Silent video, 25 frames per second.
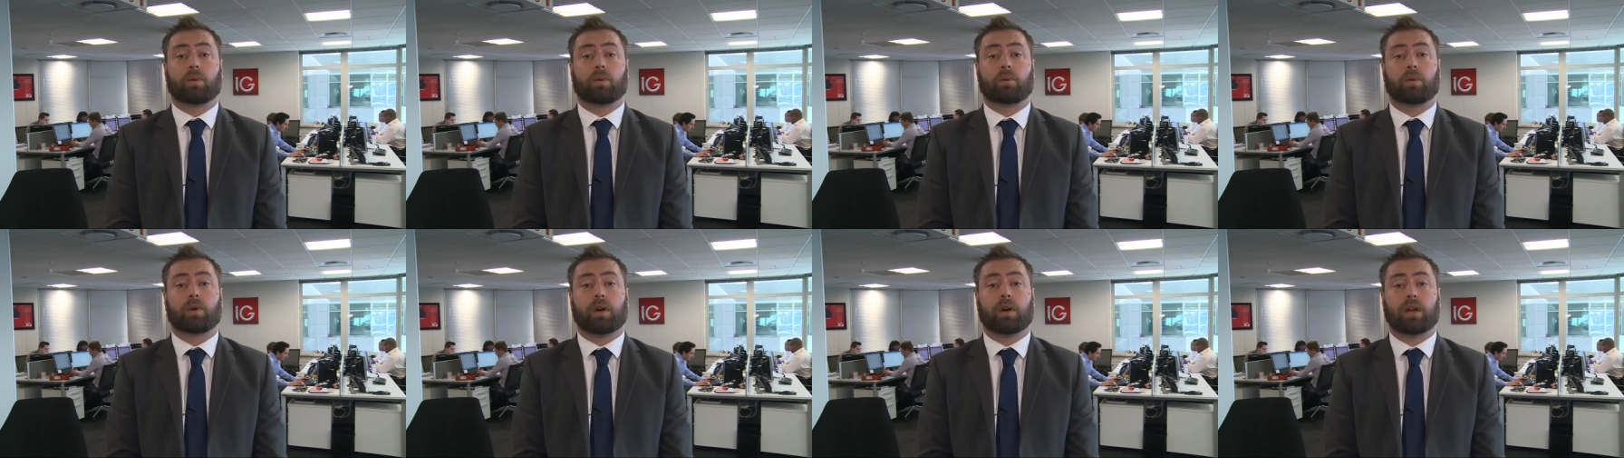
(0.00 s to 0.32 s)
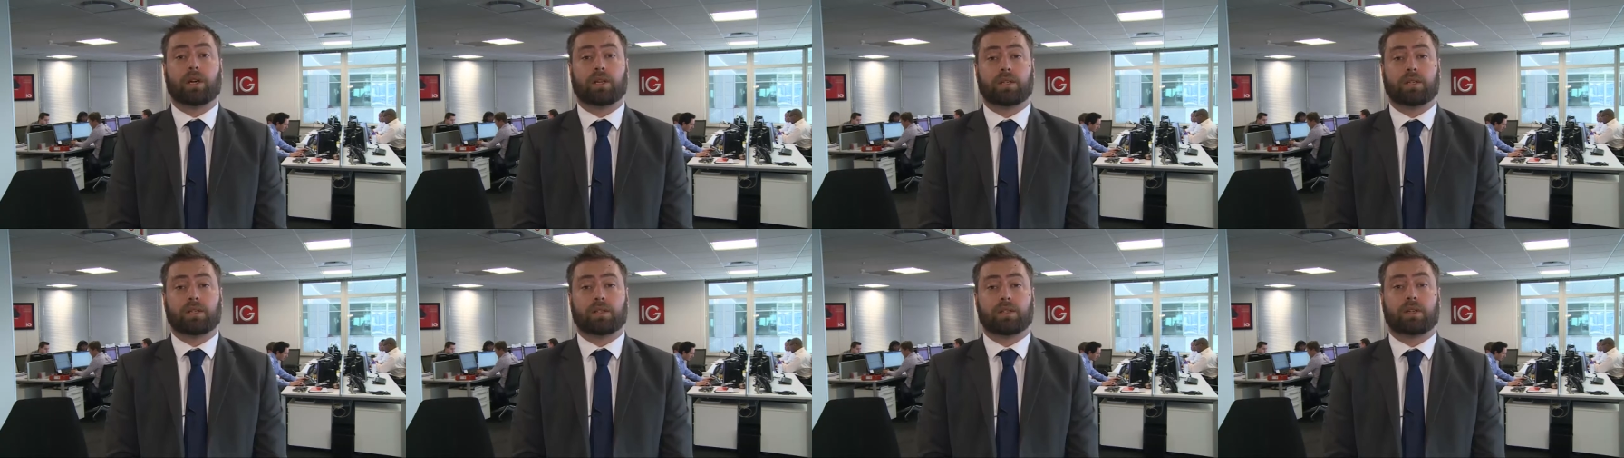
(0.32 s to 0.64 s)

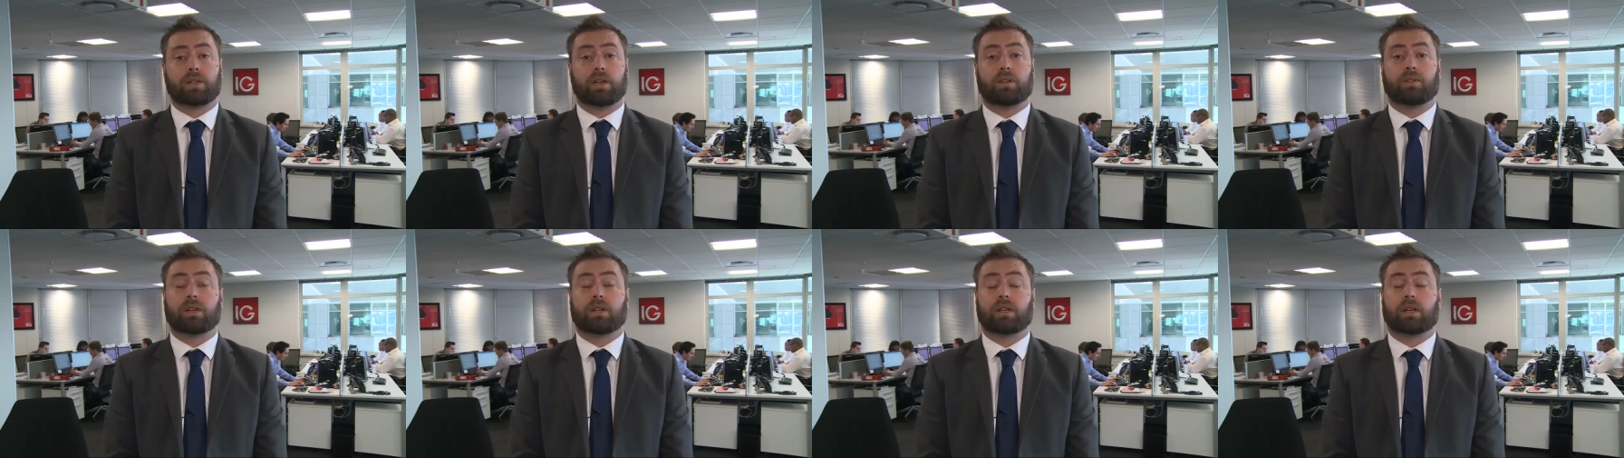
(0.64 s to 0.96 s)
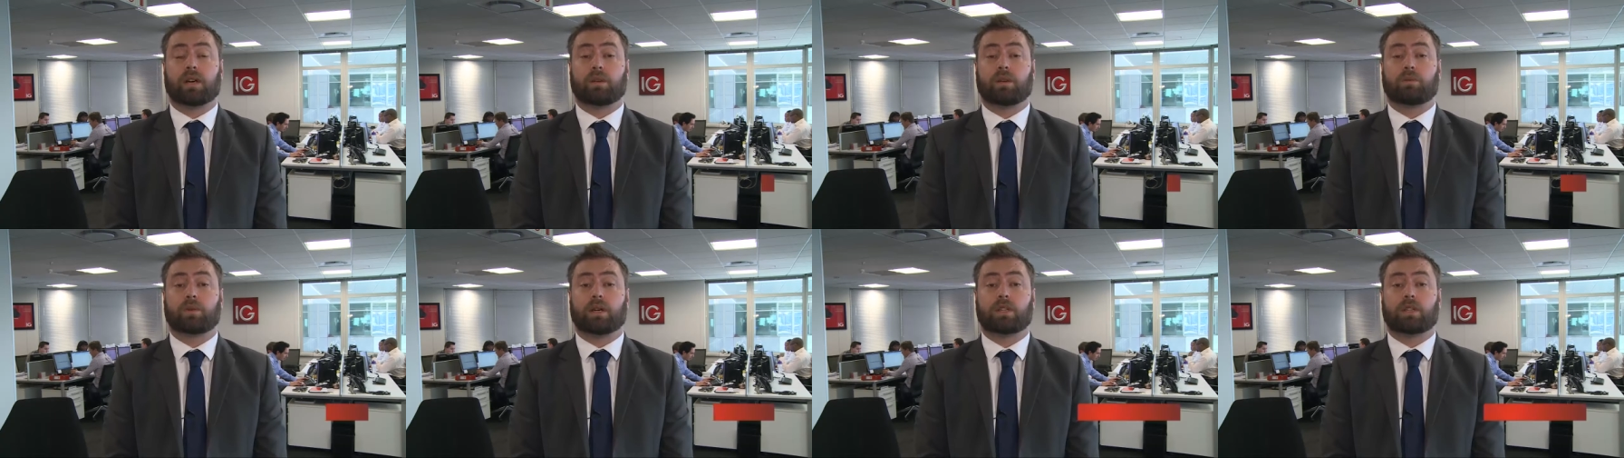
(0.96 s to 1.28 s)
operations to have
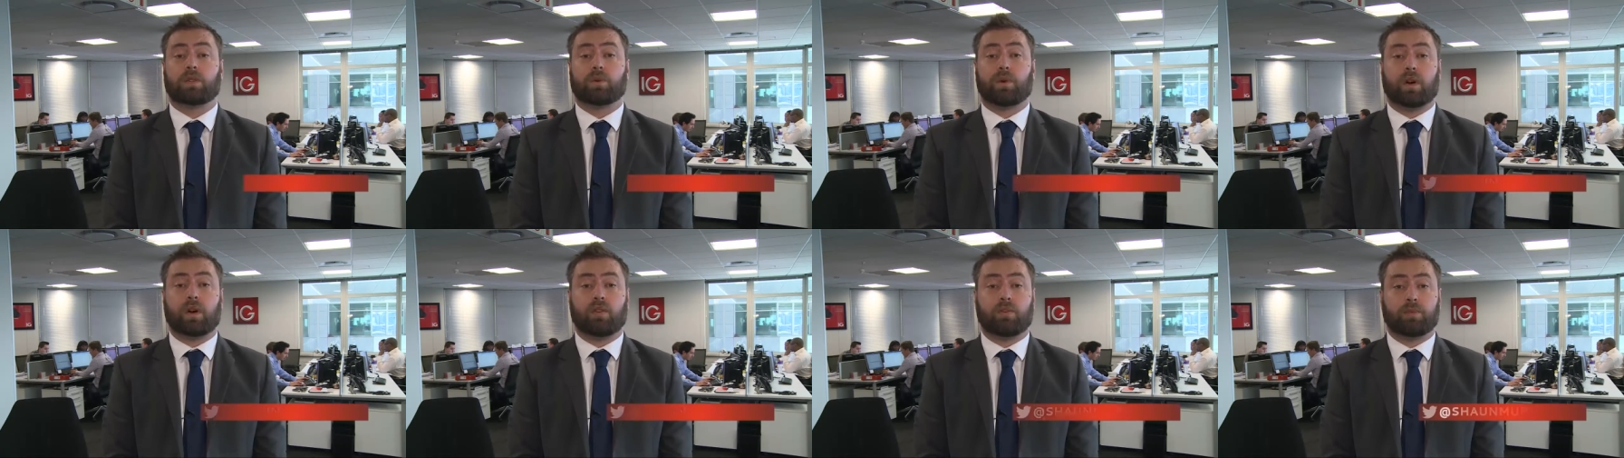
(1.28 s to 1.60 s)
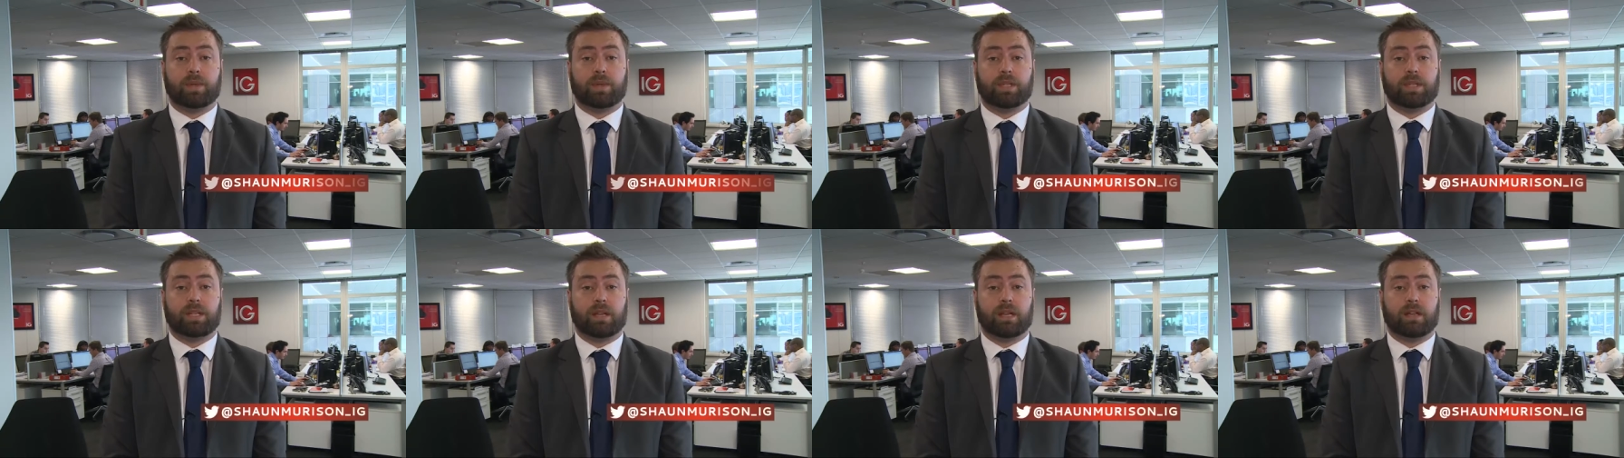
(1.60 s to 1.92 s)
declined by
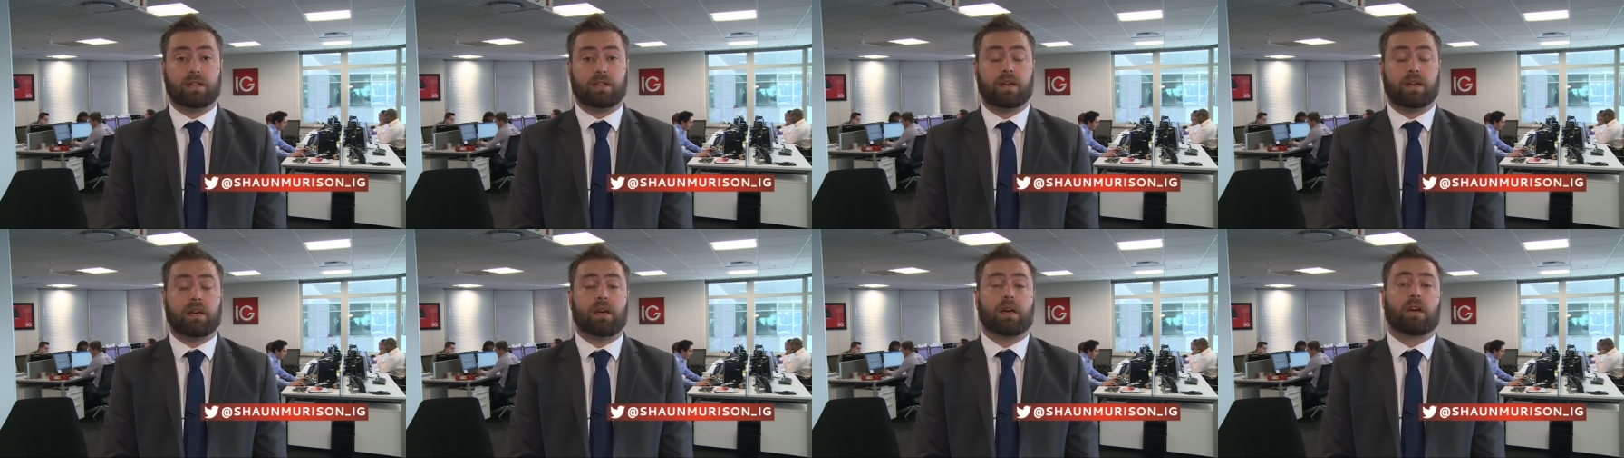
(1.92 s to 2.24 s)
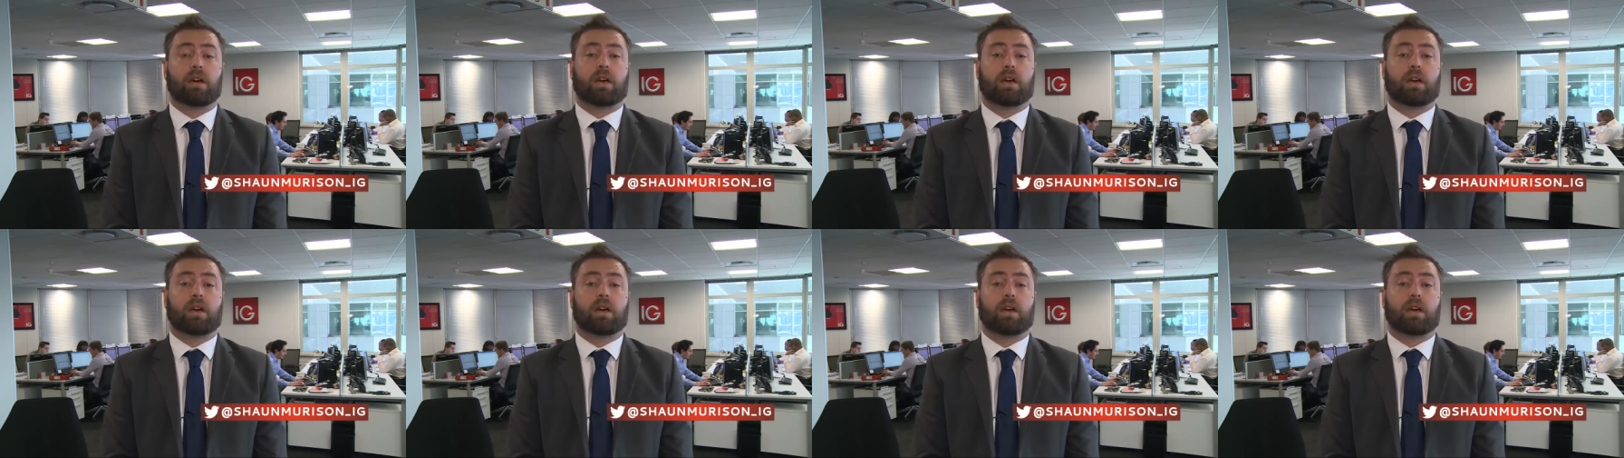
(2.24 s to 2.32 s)
12%